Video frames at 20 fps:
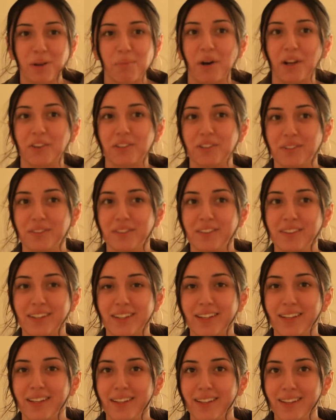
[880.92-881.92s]
and Armando
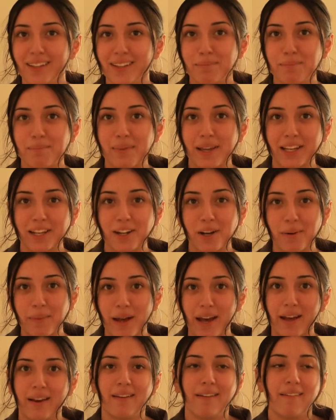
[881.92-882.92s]
making her
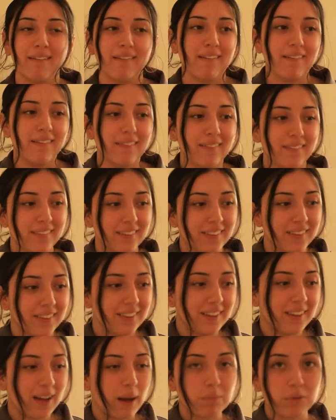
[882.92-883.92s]
mad.
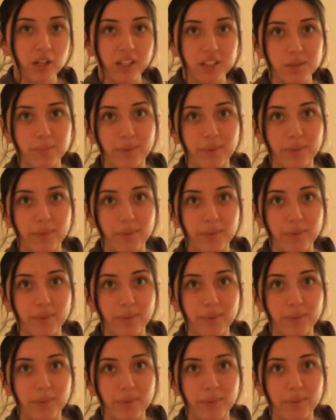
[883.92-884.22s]
I'm not